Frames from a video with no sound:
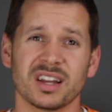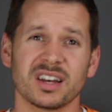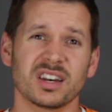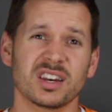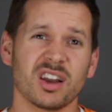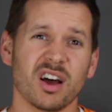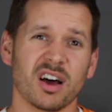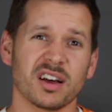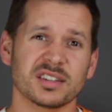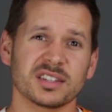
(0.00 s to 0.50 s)

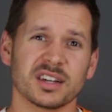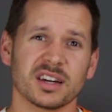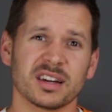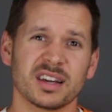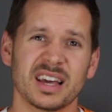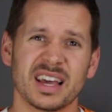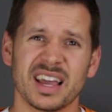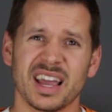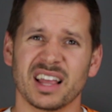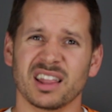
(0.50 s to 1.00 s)
nausea,
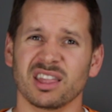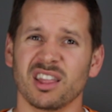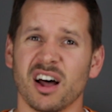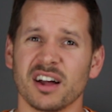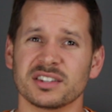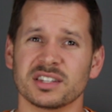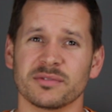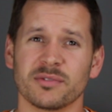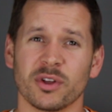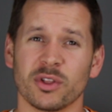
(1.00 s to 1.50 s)
and
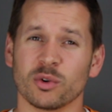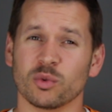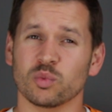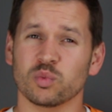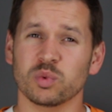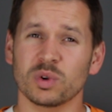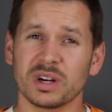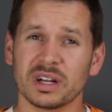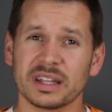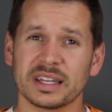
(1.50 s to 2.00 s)
lots of other
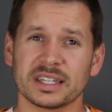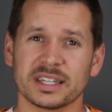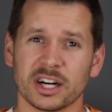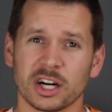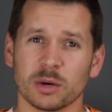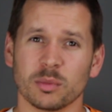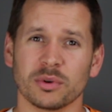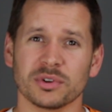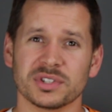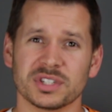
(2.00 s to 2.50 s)
really
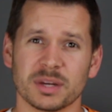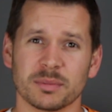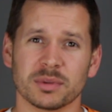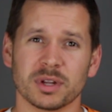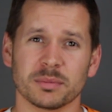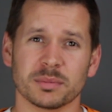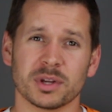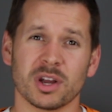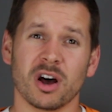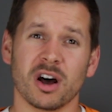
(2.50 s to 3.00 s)
terrible
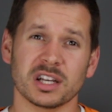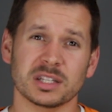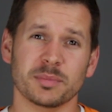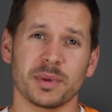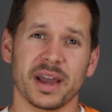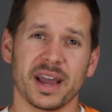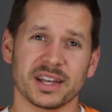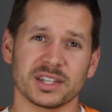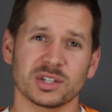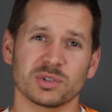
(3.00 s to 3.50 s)
symptoms caused
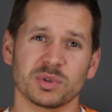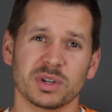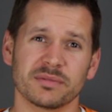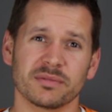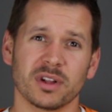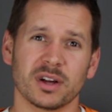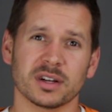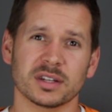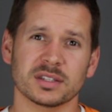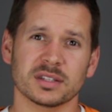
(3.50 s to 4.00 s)
by acid
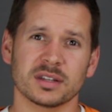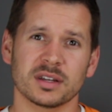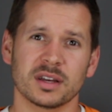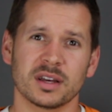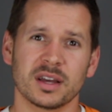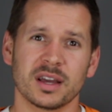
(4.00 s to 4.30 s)
reflux.